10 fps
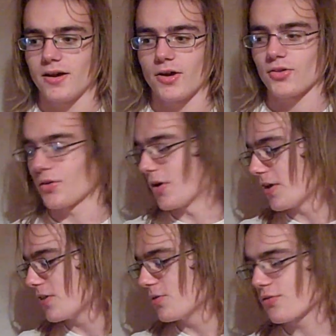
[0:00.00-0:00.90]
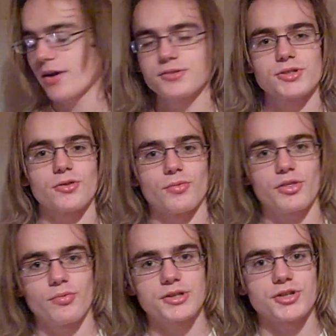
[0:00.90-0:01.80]
I also got an iTunes voucher,
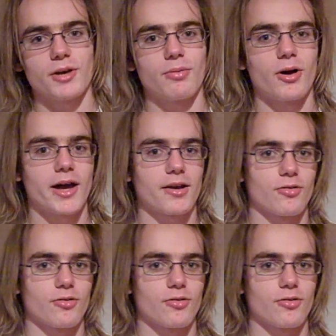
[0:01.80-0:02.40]
with which I bought